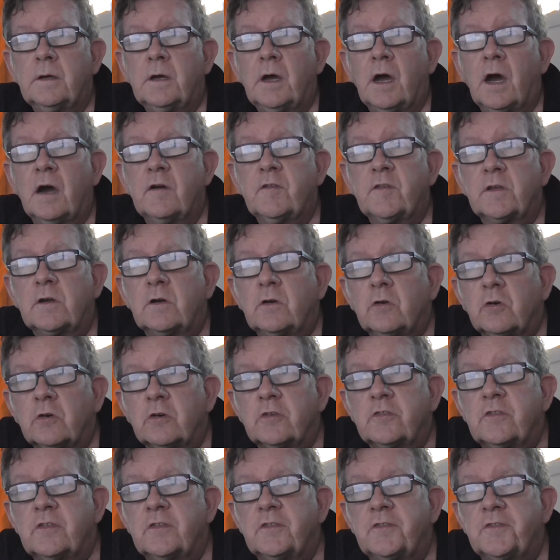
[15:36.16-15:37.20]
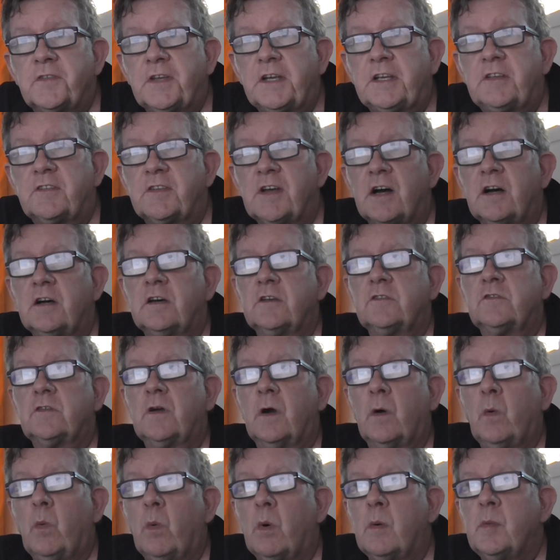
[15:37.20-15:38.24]
Over the course of 6 hours,
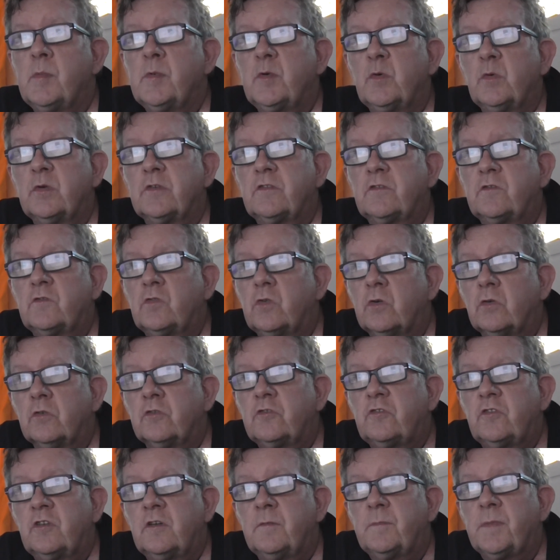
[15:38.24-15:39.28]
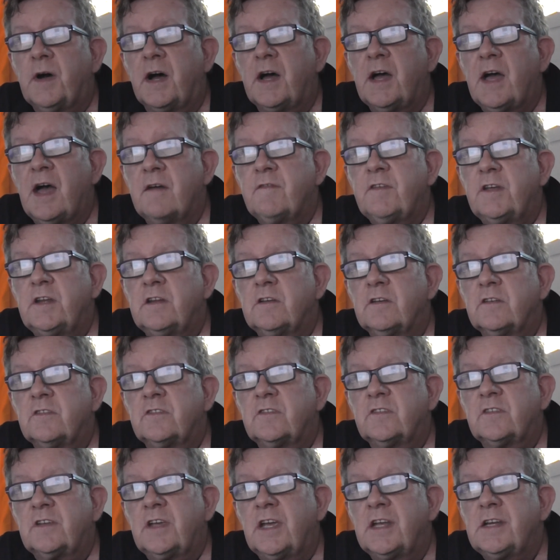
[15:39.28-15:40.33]
a woman was tortured by having her
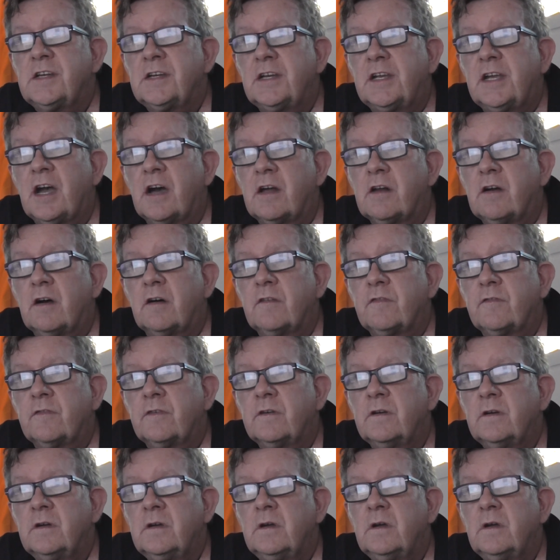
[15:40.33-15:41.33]
skin cut off,